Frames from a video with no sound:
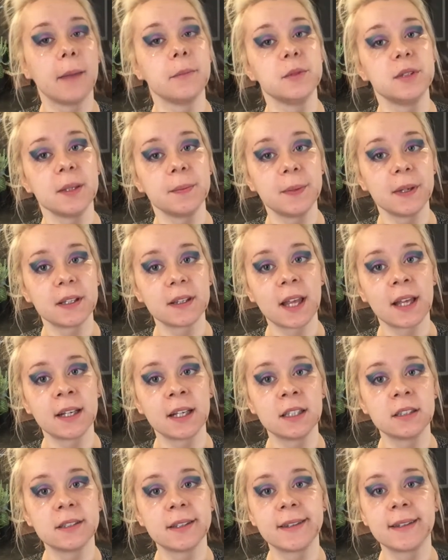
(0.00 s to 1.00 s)
I'm dipping that
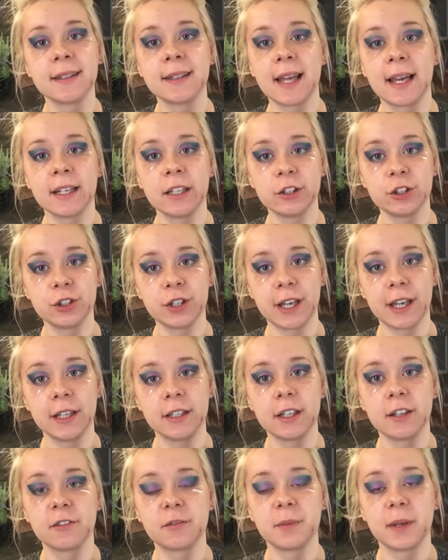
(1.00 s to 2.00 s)
into the lightest
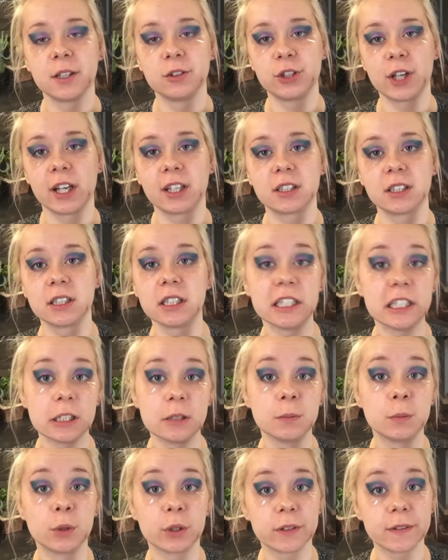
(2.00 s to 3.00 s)
shade of my Jaclyn
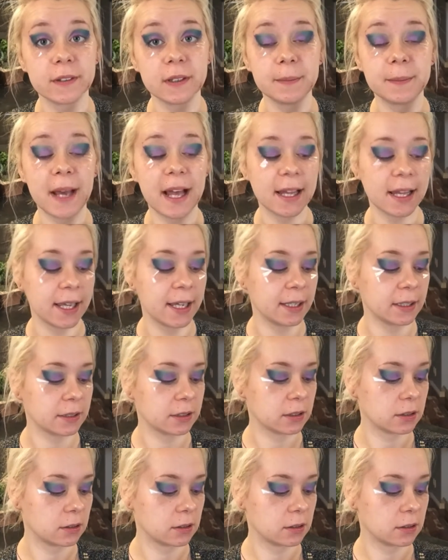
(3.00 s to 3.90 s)
Hill Morphe palette